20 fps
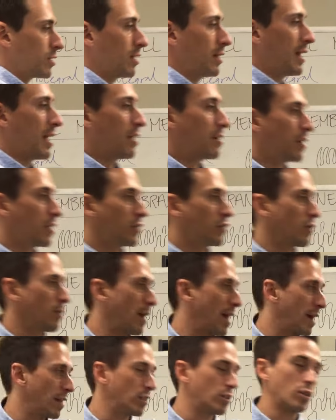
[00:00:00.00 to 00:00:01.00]
to allow things from
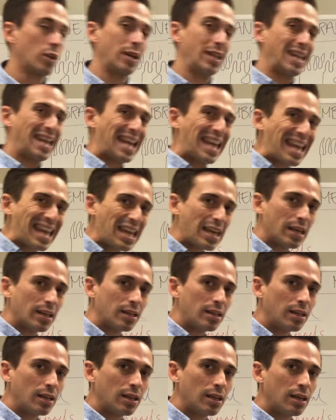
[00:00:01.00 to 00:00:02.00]
outside in,